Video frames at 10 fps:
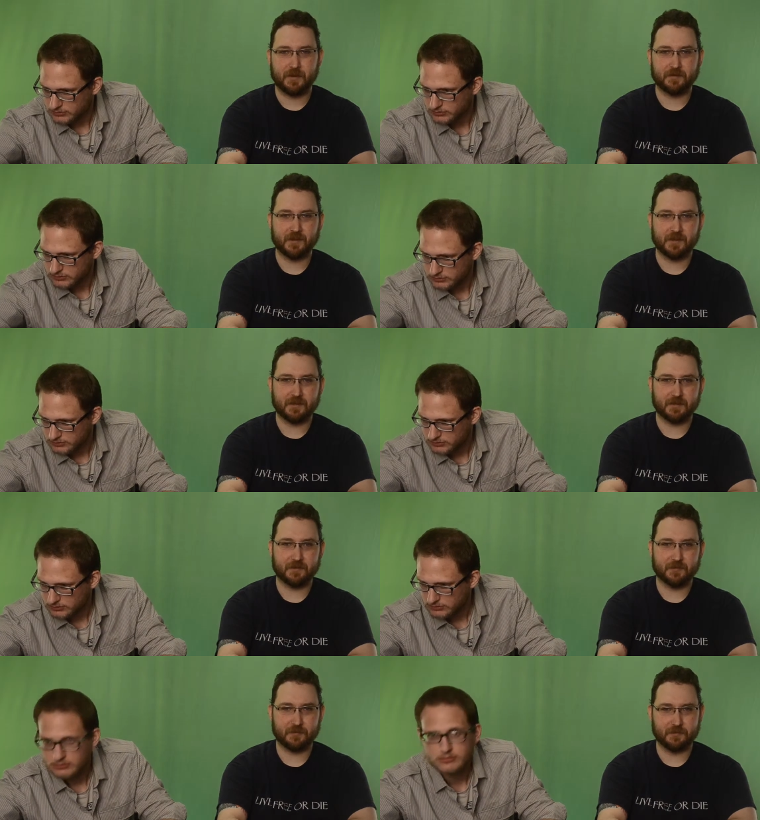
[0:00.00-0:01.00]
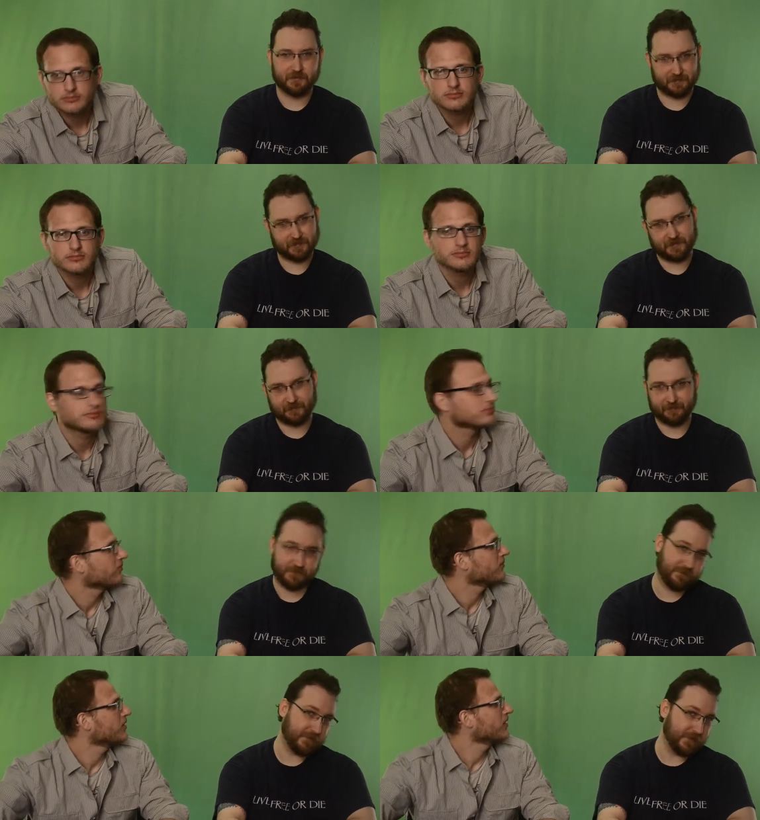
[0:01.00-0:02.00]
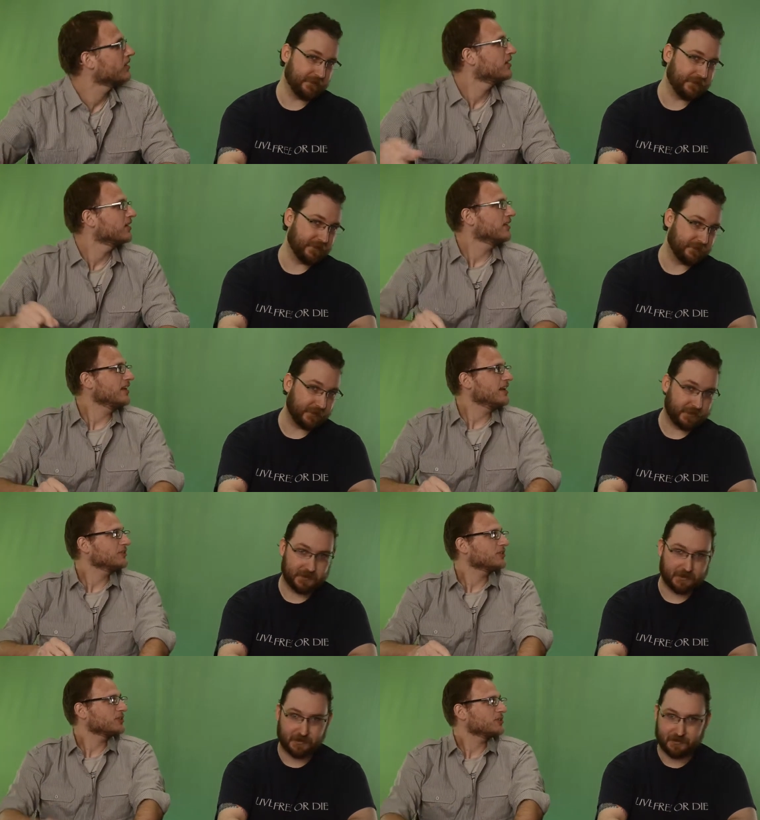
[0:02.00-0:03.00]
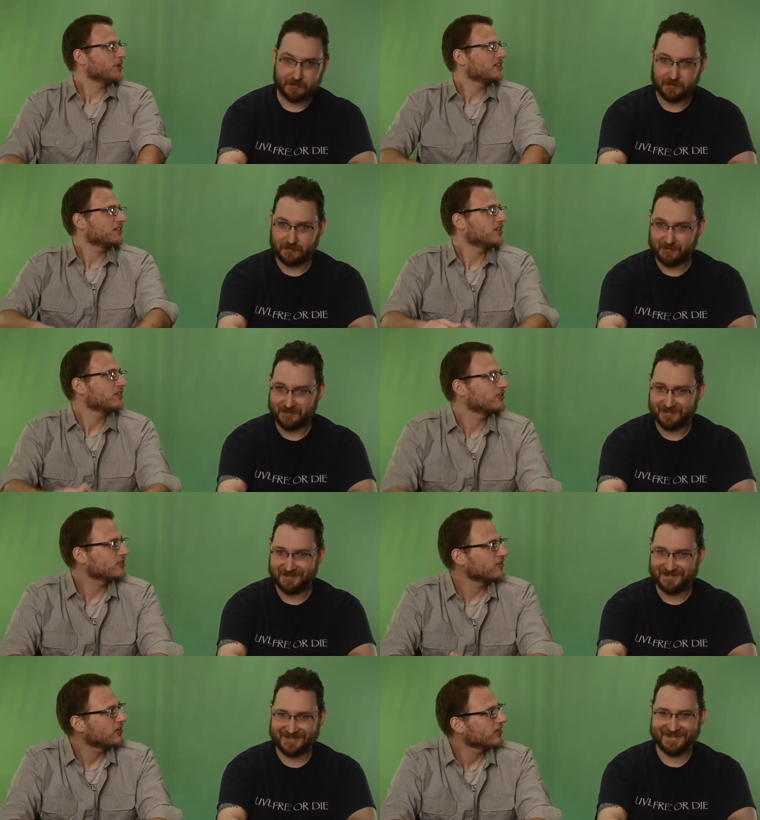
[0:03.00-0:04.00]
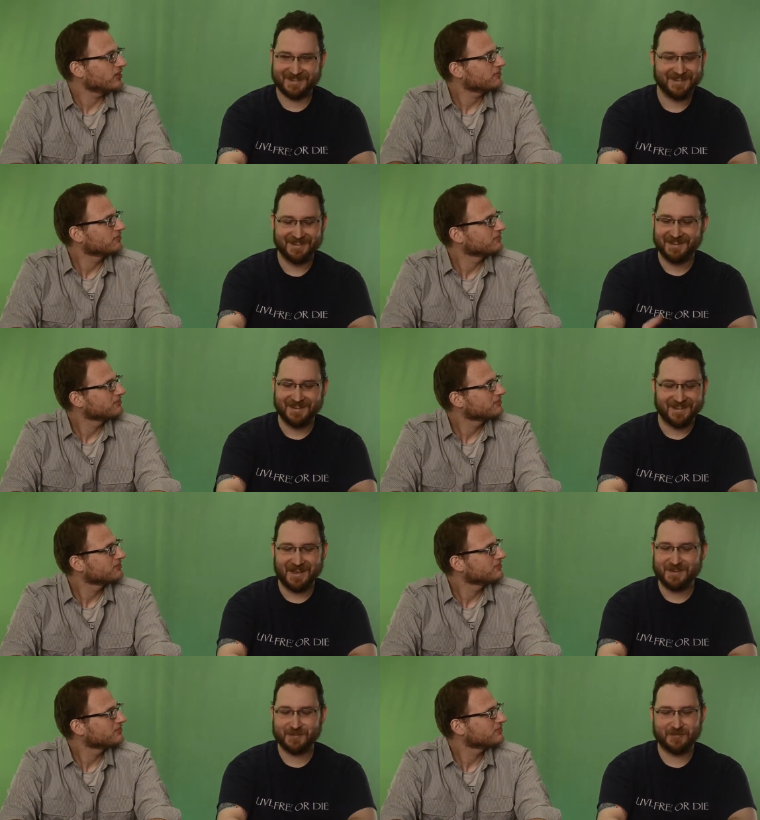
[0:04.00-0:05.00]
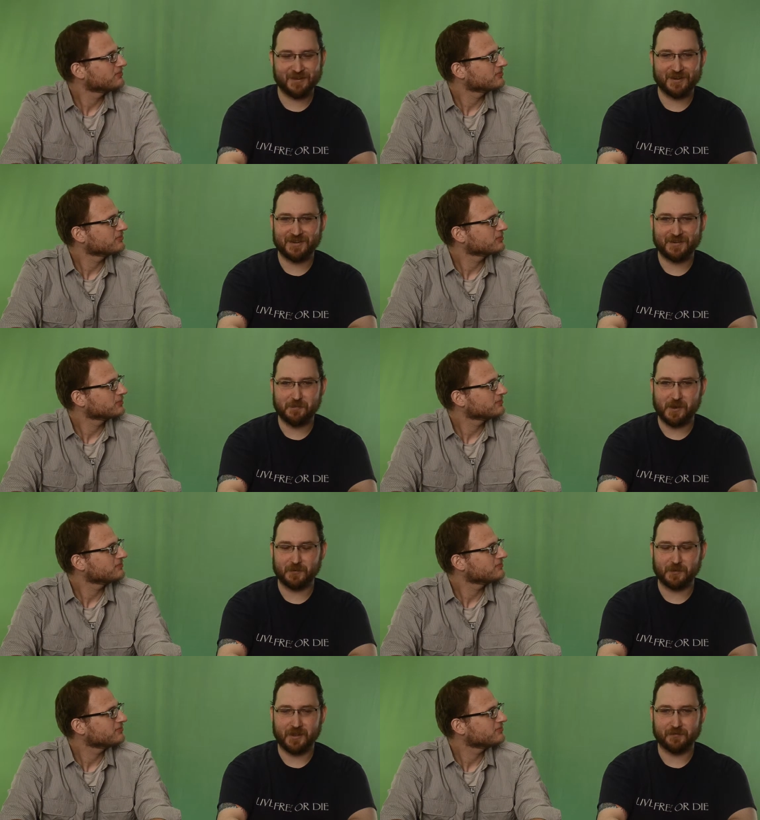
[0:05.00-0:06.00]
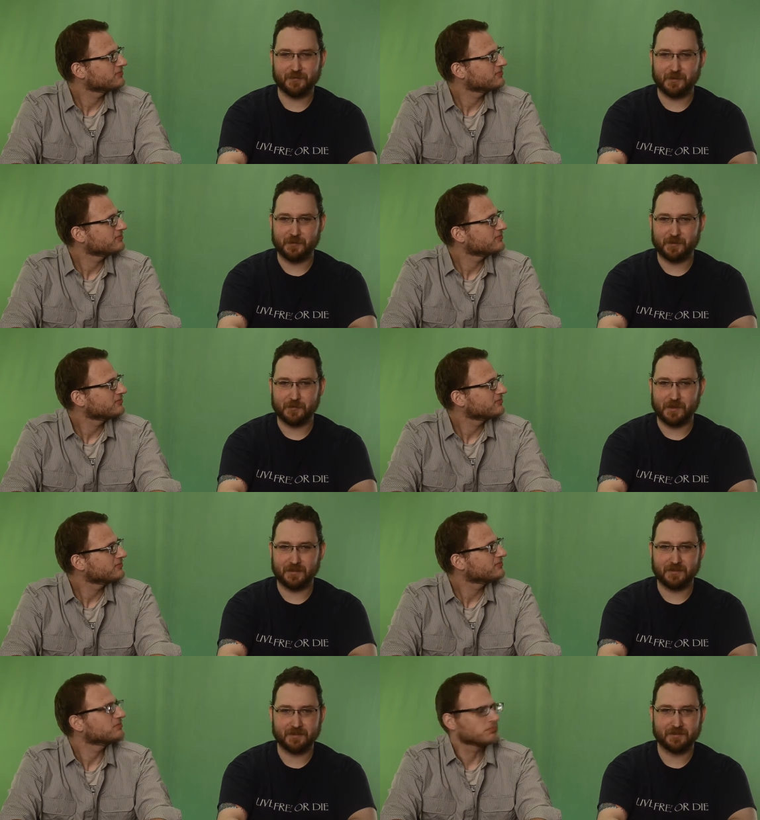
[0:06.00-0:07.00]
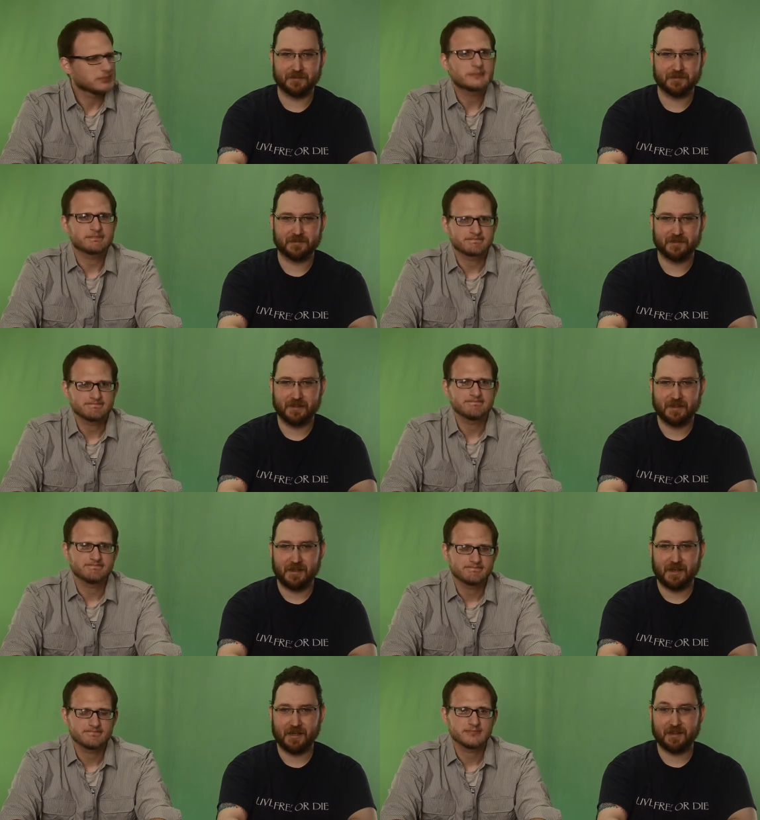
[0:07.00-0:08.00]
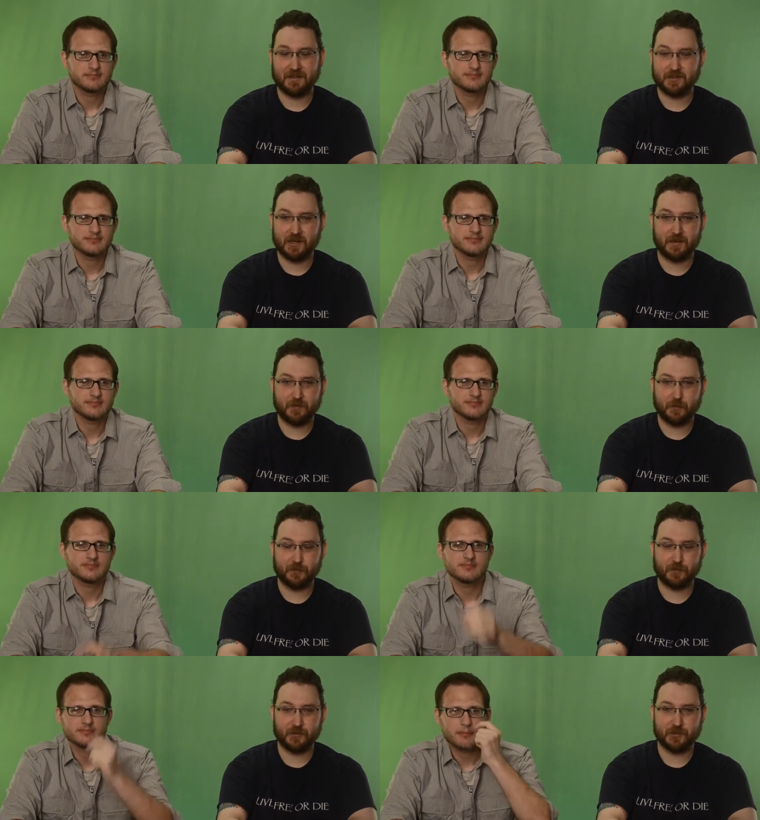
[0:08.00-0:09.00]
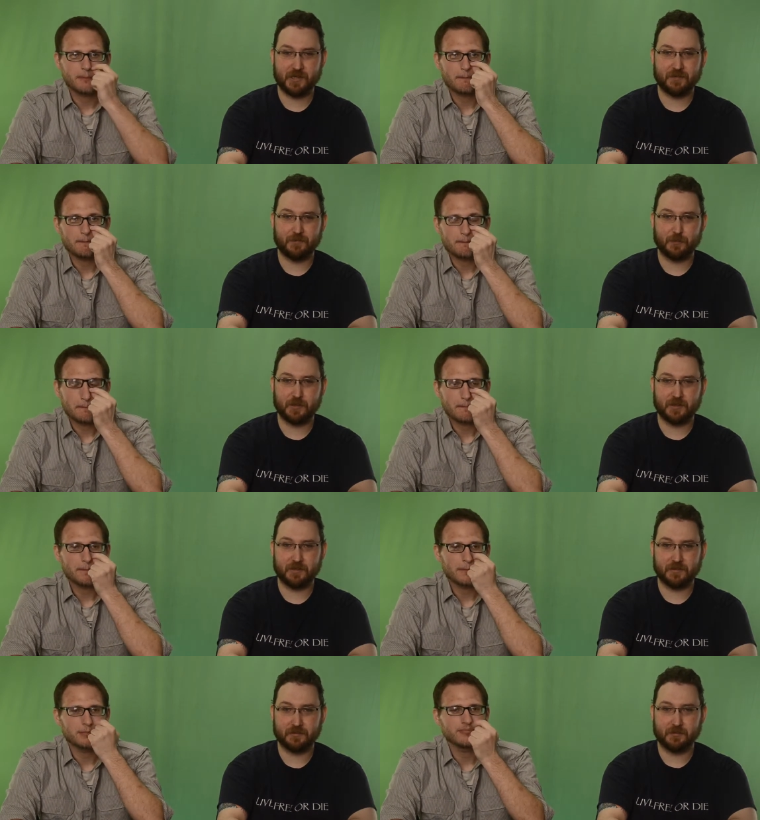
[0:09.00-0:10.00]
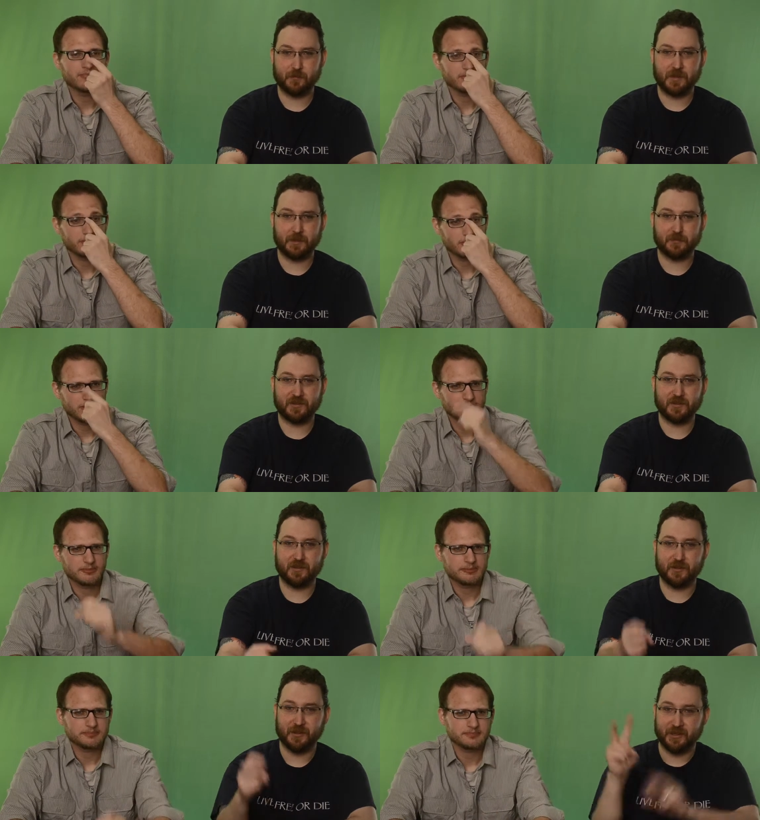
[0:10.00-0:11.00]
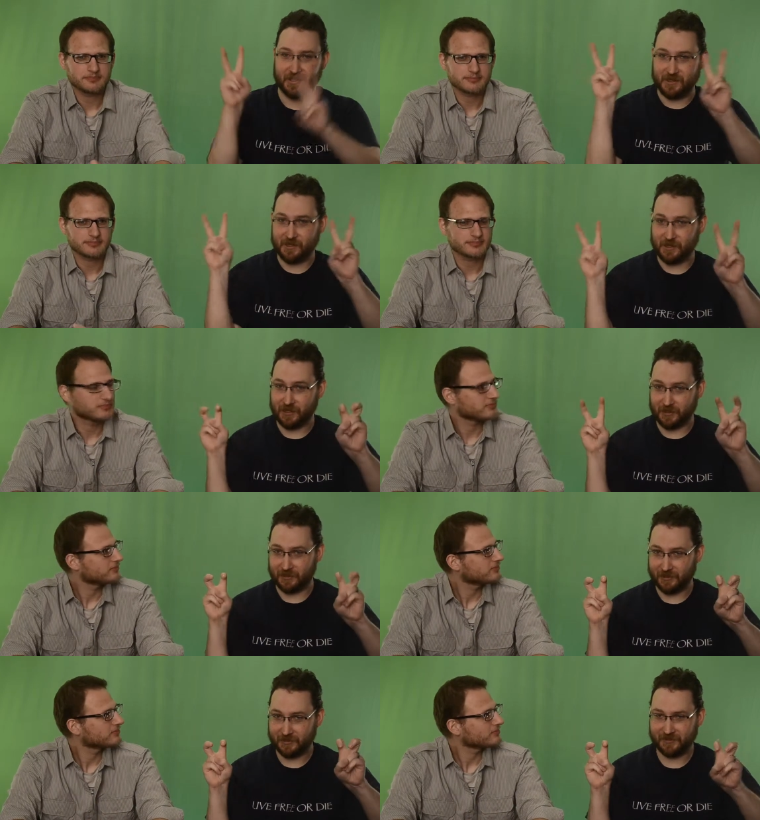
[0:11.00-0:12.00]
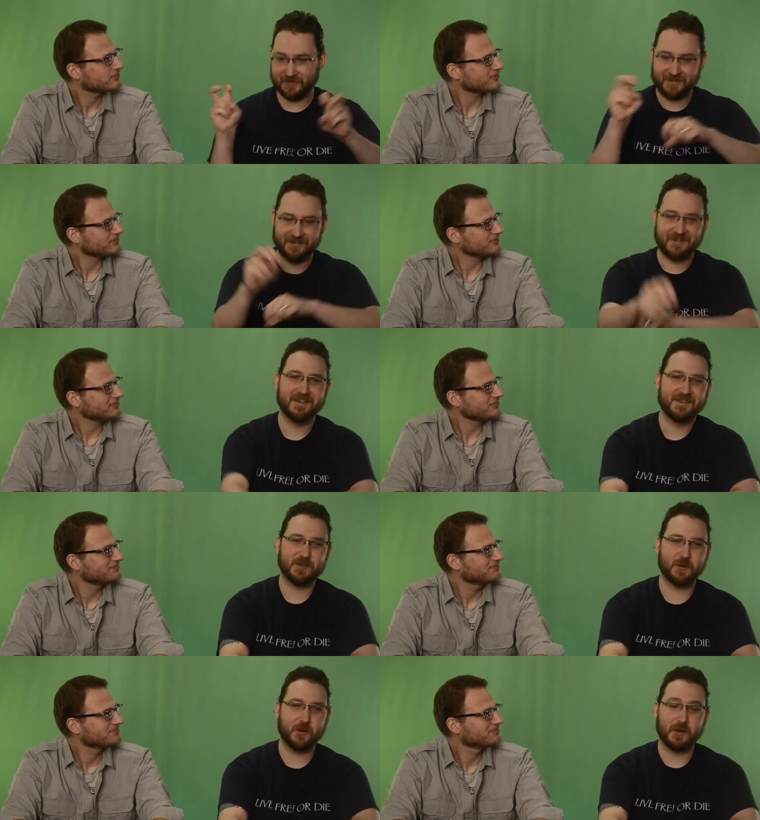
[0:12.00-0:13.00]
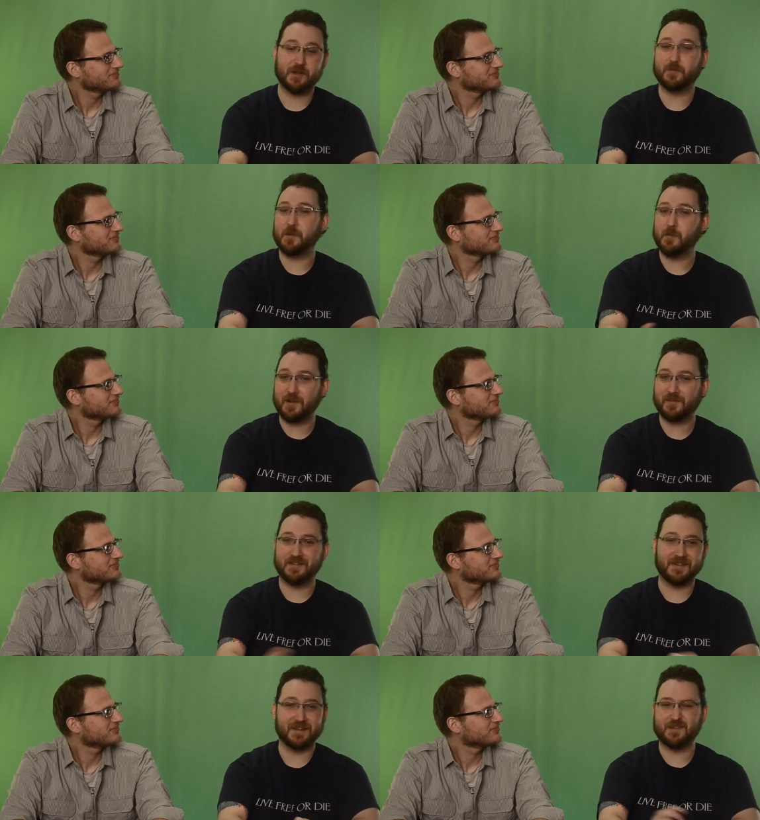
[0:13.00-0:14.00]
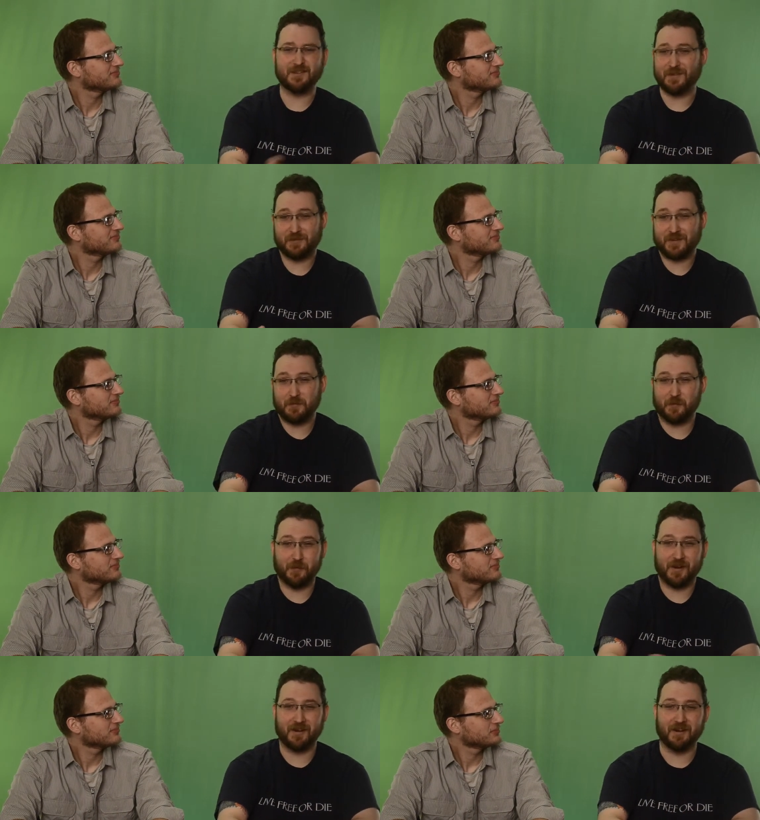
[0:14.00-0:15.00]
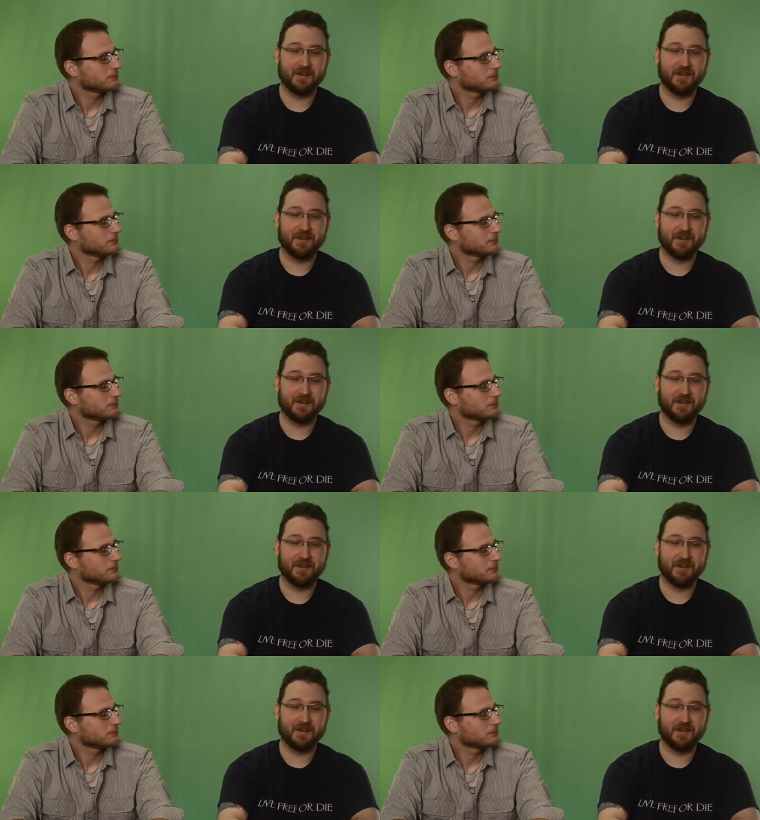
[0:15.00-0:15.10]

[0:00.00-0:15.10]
Speaker 1: is getting out of control. It's all fluffy and. Yeah, I'm so surprised that you haven't shaved it yet. I just figured I might as well have fun with it while I, you know. I like it shaved. I prefer it shaved, but while I'm still young, I should grow it out for my wife to see because she's never seen me with hair.